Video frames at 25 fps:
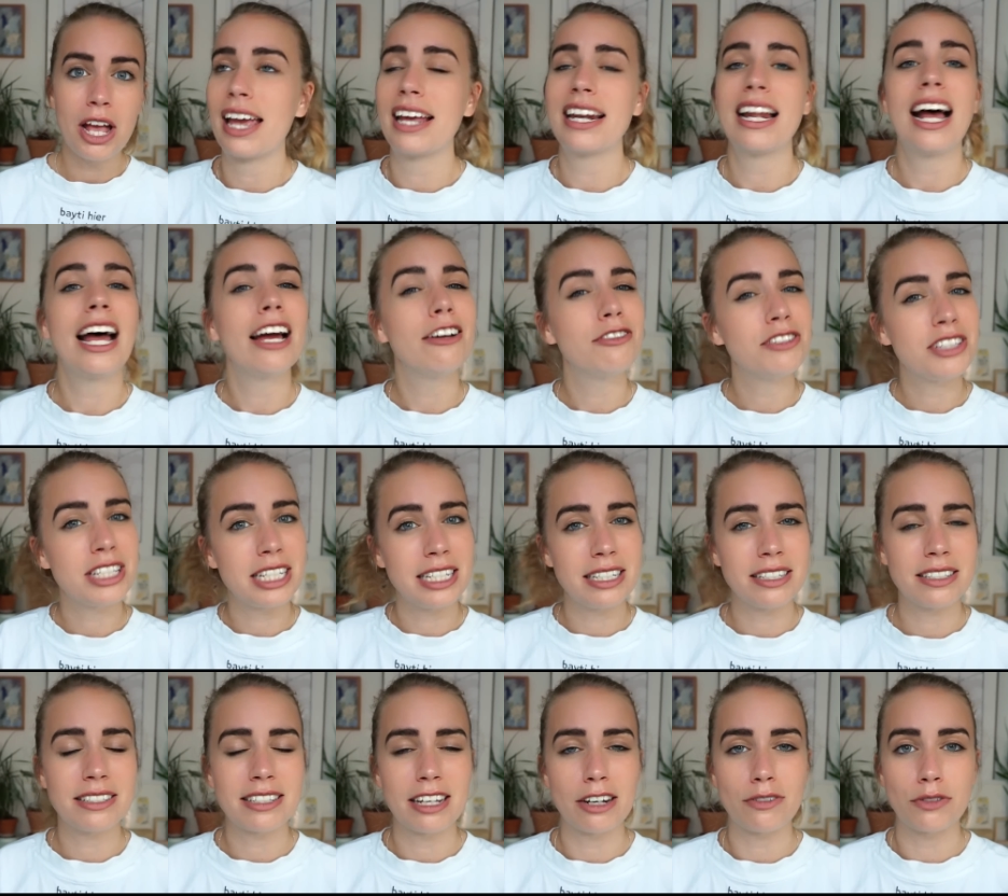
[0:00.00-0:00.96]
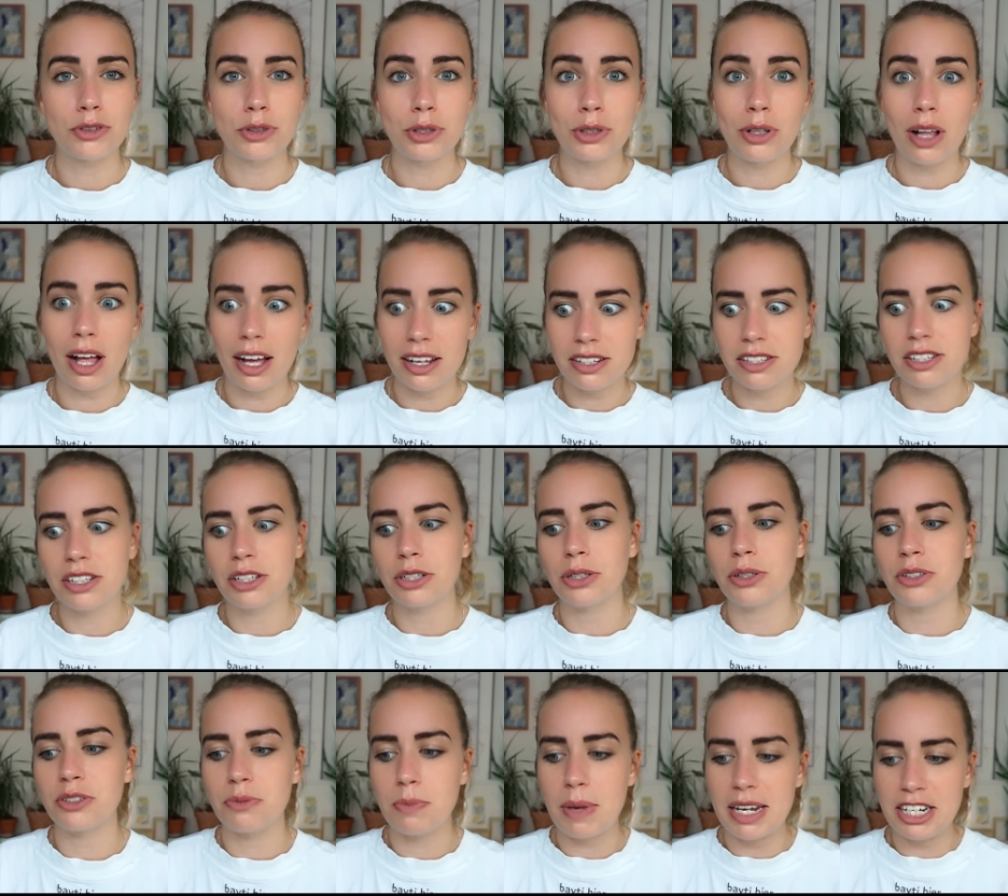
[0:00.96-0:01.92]
And I've seen several
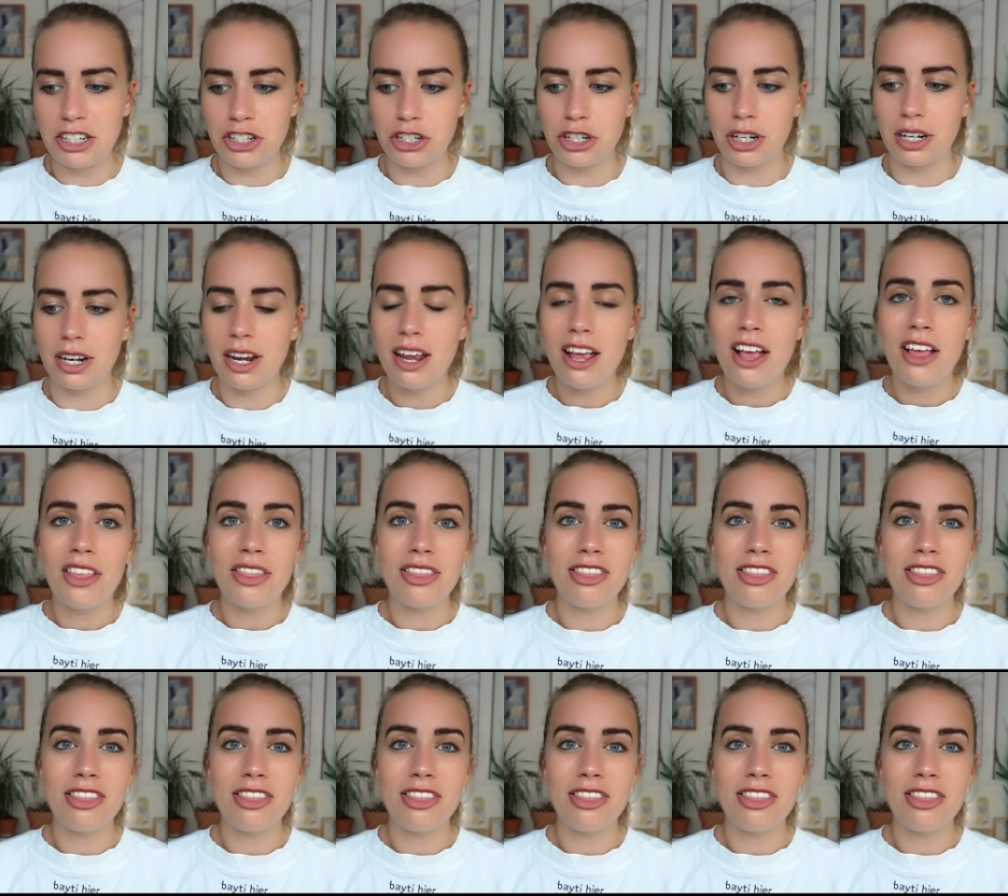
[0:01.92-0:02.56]
articles mention